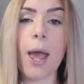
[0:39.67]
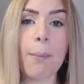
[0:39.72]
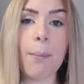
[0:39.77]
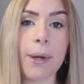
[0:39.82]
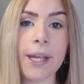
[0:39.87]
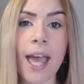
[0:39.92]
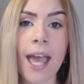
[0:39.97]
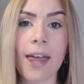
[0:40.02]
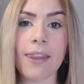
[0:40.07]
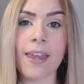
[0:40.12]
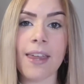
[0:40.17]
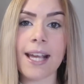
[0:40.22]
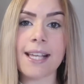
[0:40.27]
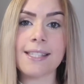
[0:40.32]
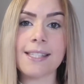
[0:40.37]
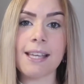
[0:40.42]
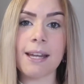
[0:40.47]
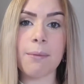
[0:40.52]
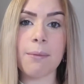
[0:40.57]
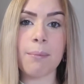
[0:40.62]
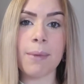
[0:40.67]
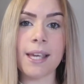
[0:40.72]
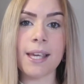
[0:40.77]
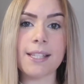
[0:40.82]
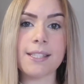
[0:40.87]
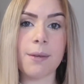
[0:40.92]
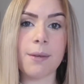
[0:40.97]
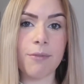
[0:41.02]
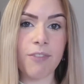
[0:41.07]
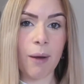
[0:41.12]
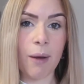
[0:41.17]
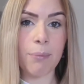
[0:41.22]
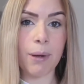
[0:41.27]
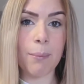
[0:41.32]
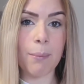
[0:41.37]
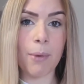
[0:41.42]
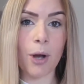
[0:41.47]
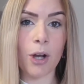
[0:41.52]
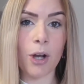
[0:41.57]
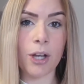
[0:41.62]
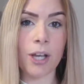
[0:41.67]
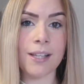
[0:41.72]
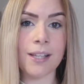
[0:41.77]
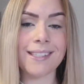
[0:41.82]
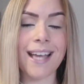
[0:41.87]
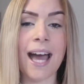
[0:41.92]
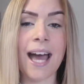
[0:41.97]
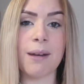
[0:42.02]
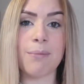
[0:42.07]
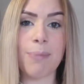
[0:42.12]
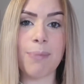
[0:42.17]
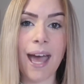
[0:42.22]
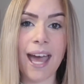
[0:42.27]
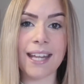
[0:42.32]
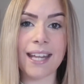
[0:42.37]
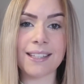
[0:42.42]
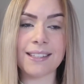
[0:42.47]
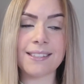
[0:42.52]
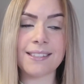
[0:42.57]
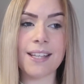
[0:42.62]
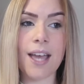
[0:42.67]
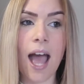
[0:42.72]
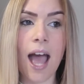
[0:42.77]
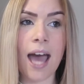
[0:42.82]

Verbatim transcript: But yeah, they sent me some fabric markers and pens,